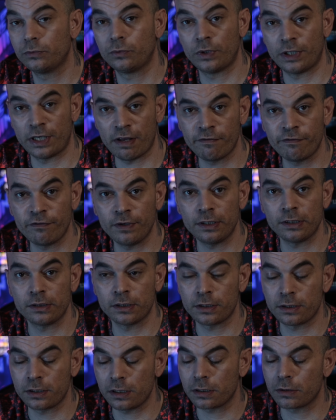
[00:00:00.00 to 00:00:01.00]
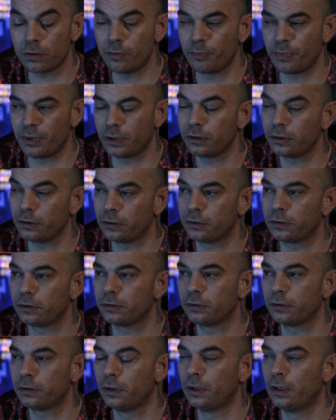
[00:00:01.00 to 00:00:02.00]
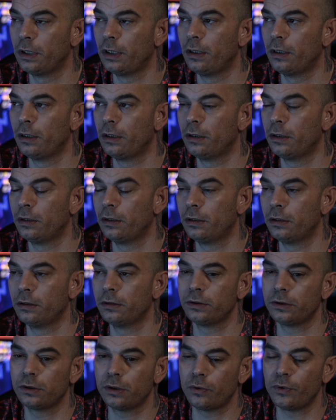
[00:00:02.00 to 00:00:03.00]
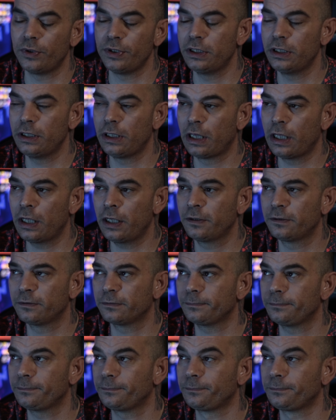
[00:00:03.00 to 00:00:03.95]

when I finish the chest compressions. So we did that.